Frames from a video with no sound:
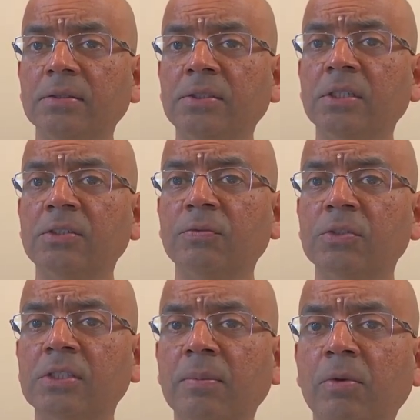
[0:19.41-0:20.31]
just
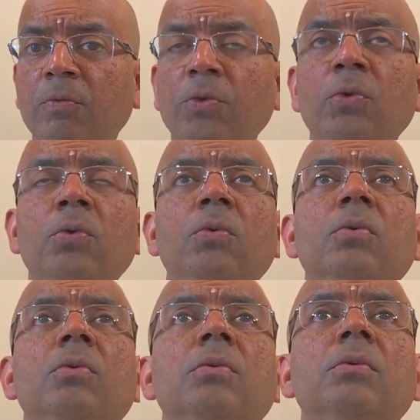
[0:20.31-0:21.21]
for some of
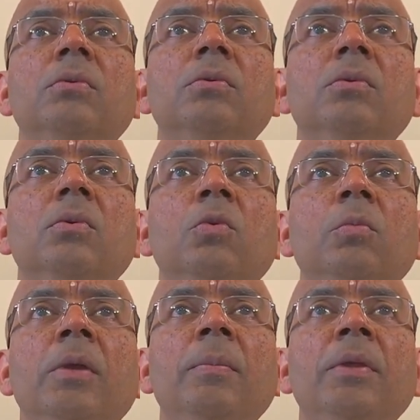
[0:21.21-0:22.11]
you
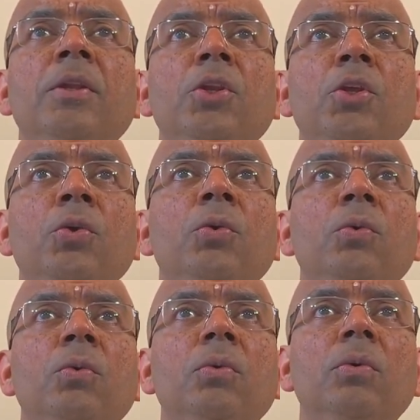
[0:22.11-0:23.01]
who may be new,